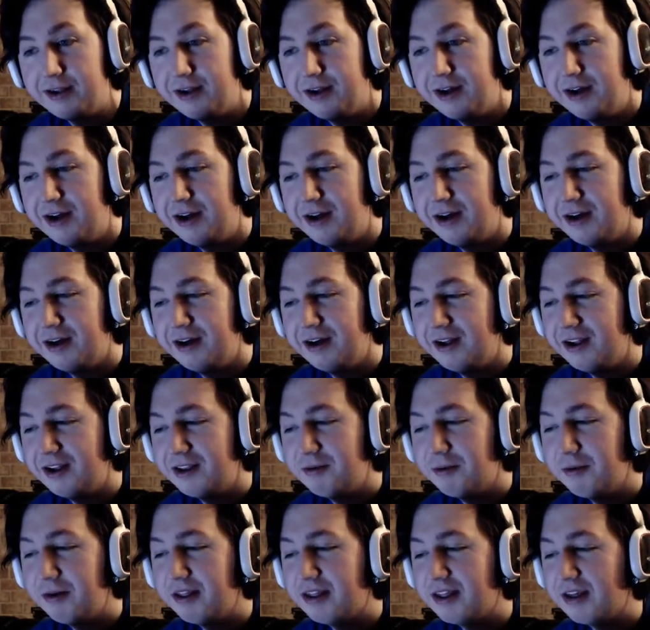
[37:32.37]

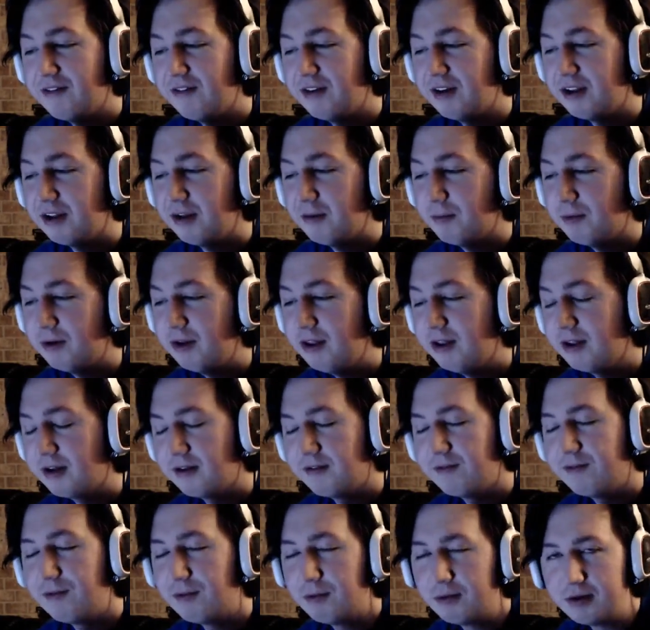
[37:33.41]
2017, what are you
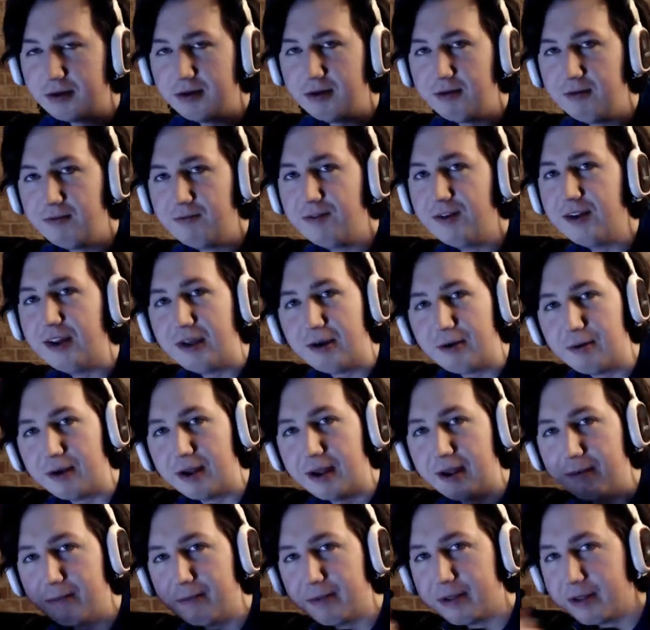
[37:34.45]
looking forward to? Video
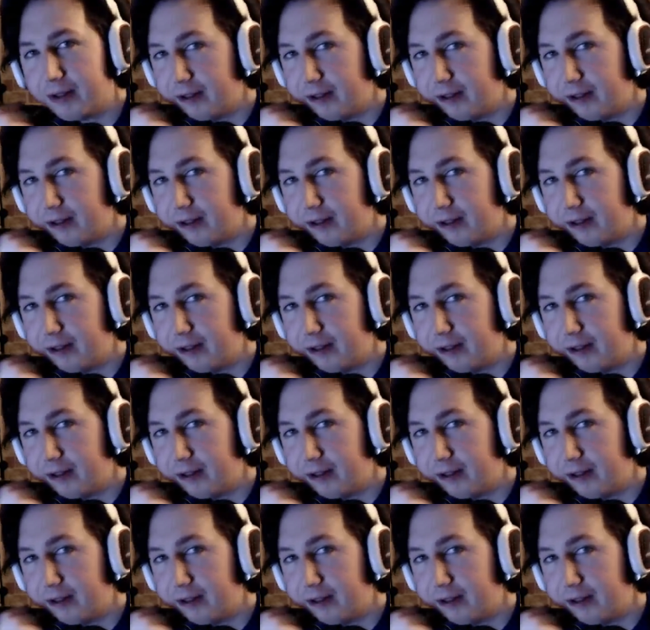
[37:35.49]
games.